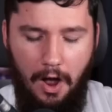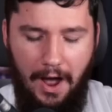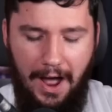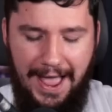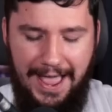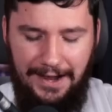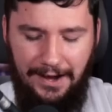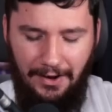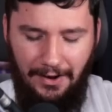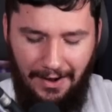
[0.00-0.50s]

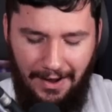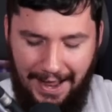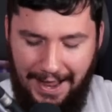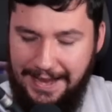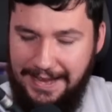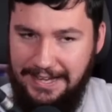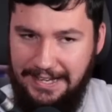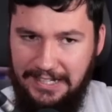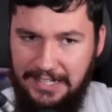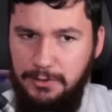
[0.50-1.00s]
I
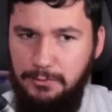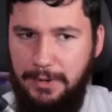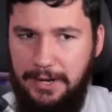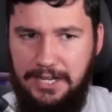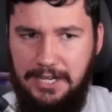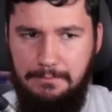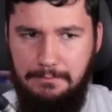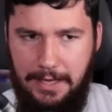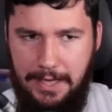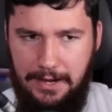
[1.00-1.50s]
highly
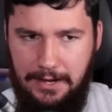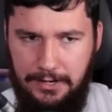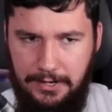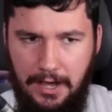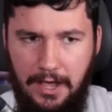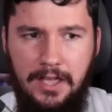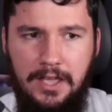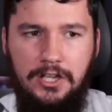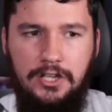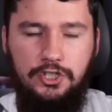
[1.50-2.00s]
recommend
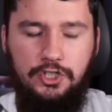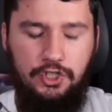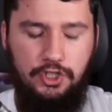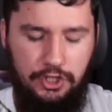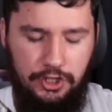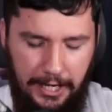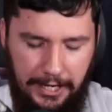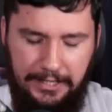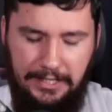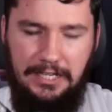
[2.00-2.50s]

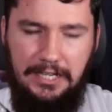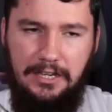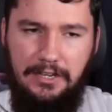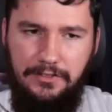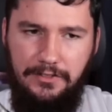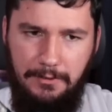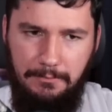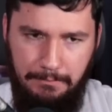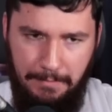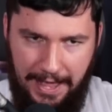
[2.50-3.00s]

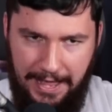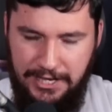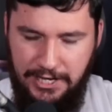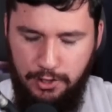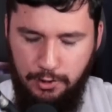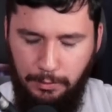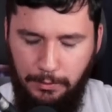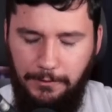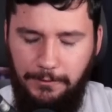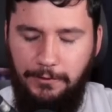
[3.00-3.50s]
checking the
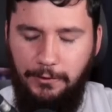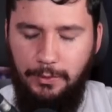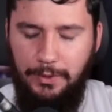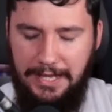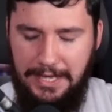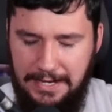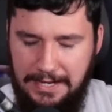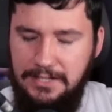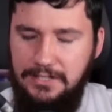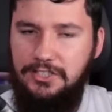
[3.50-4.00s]
manual for
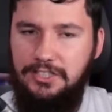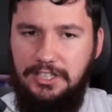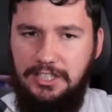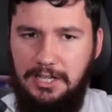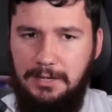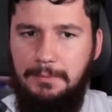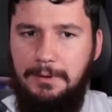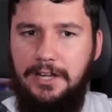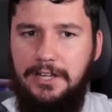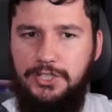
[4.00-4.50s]
each of the
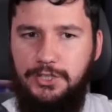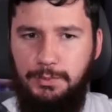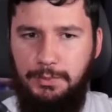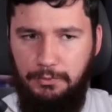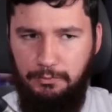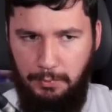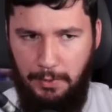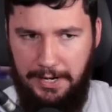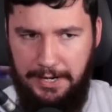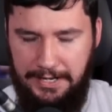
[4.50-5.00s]
commands you are
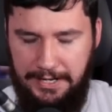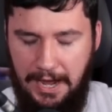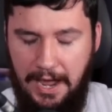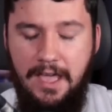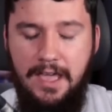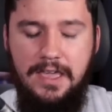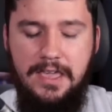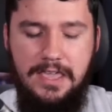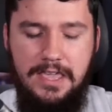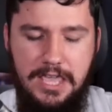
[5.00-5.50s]
running
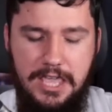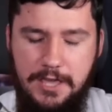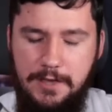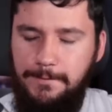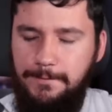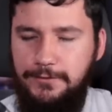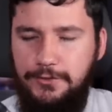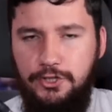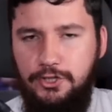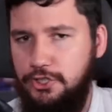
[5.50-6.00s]

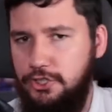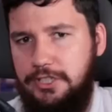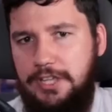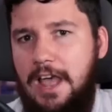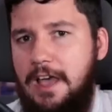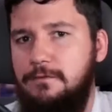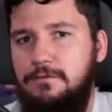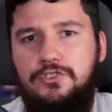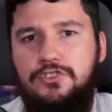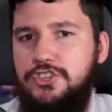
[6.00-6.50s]
if you just
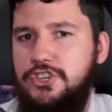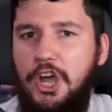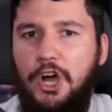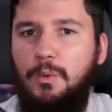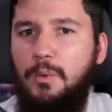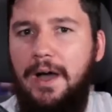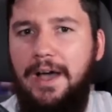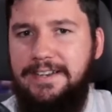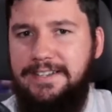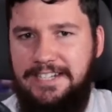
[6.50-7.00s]
have
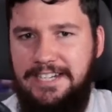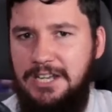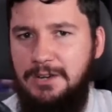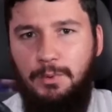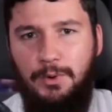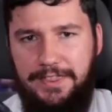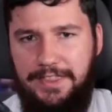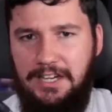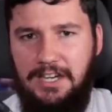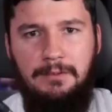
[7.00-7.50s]
no idea
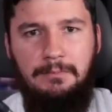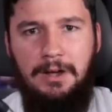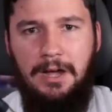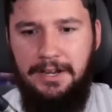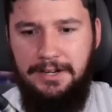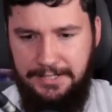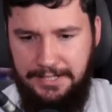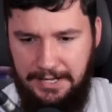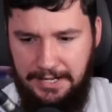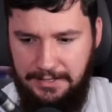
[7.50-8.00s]
what that
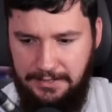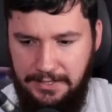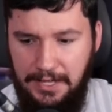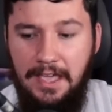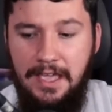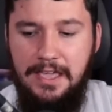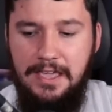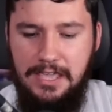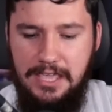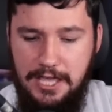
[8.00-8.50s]
command is.
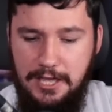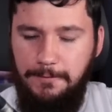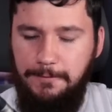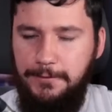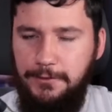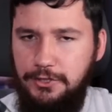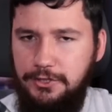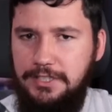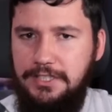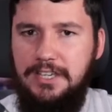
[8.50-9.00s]
If
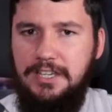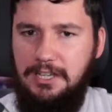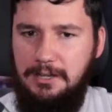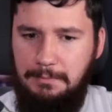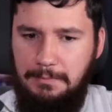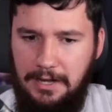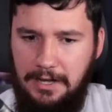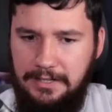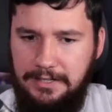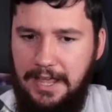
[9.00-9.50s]
you see a
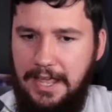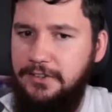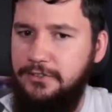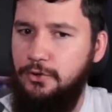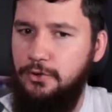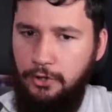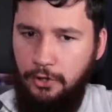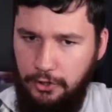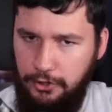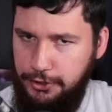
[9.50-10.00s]
command and
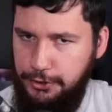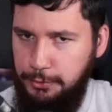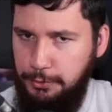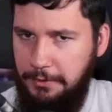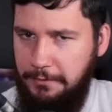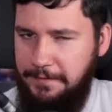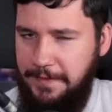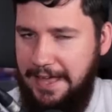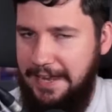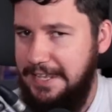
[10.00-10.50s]
you're not sure
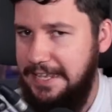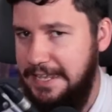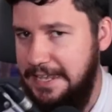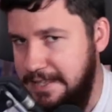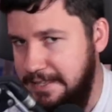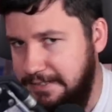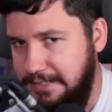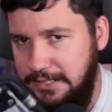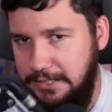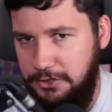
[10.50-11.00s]
if that
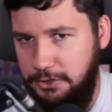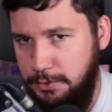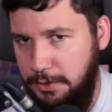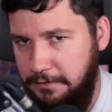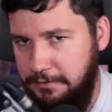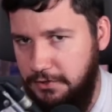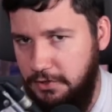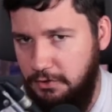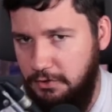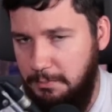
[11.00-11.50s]
is a
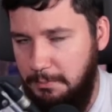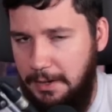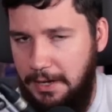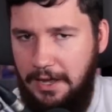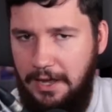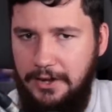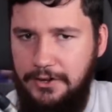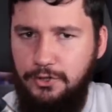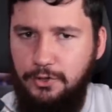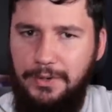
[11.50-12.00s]
destructive
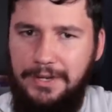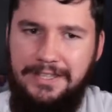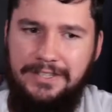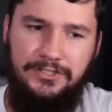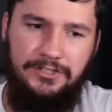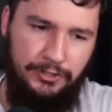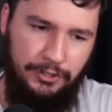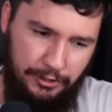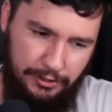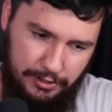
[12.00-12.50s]
command or is
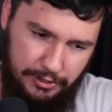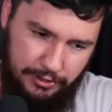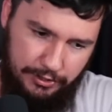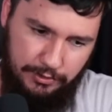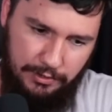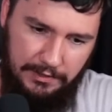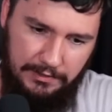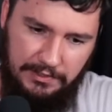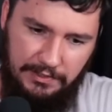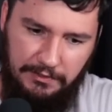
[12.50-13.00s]
not a
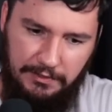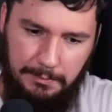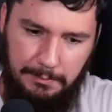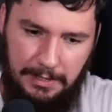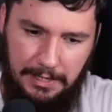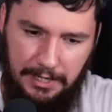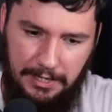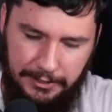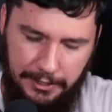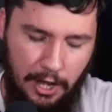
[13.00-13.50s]
destructive
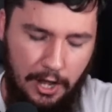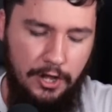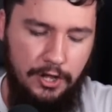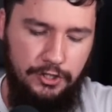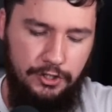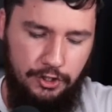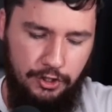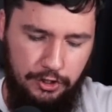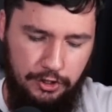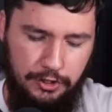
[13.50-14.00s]
command,
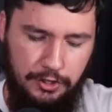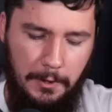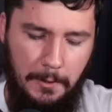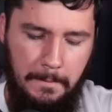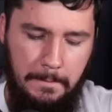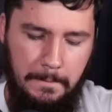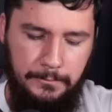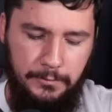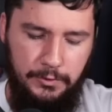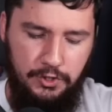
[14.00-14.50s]
just
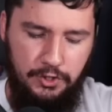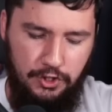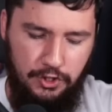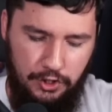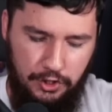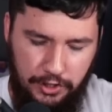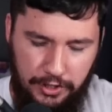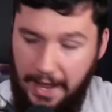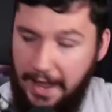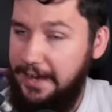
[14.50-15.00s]

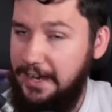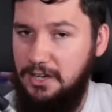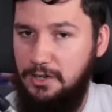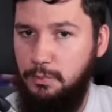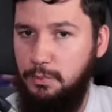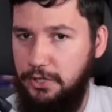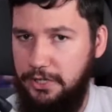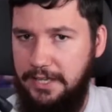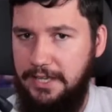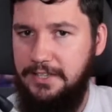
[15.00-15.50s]
check
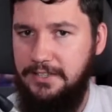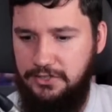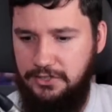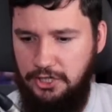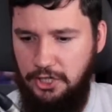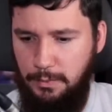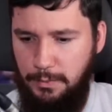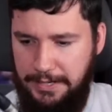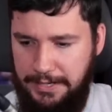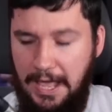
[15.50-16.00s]
what it is
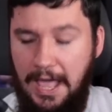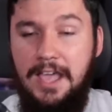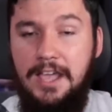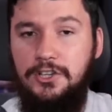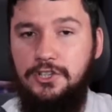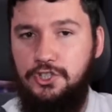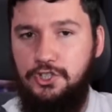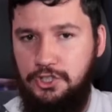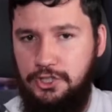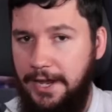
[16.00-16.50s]
doing,
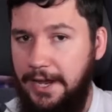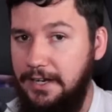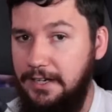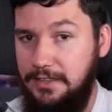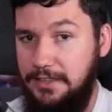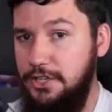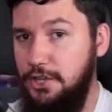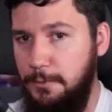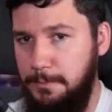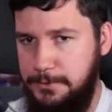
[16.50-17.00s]
check
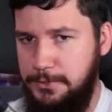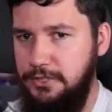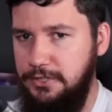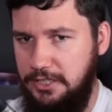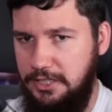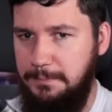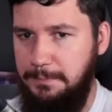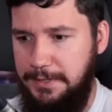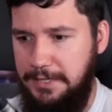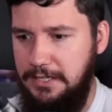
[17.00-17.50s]
the options
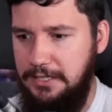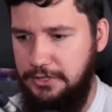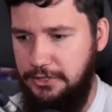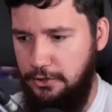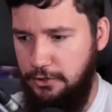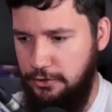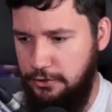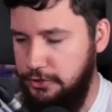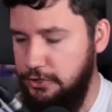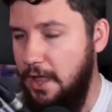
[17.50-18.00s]
that are being
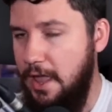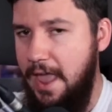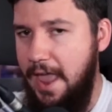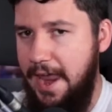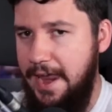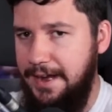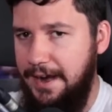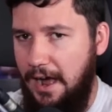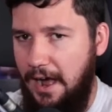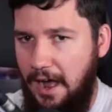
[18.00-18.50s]
used,
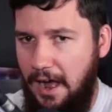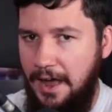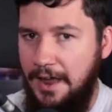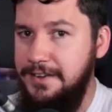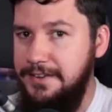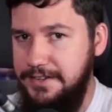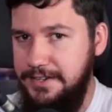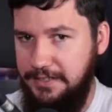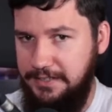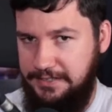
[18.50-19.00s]
and
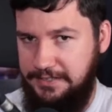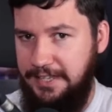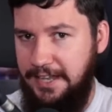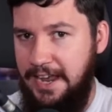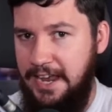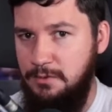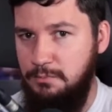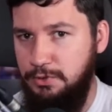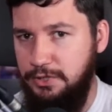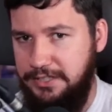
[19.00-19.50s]

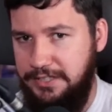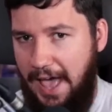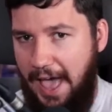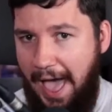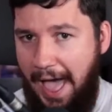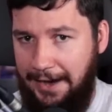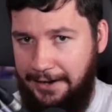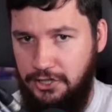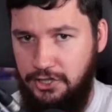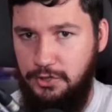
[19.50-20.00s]
understand what is
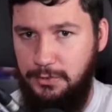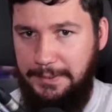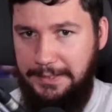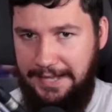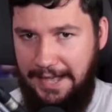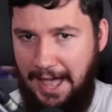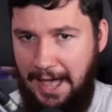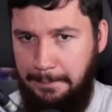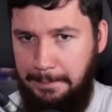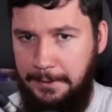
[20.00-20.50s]
actually
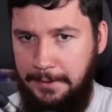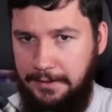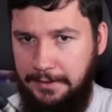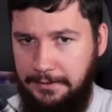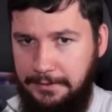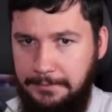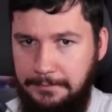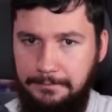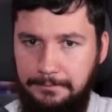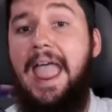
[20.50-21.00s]

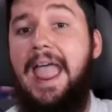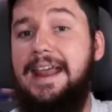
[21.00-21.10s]
happening.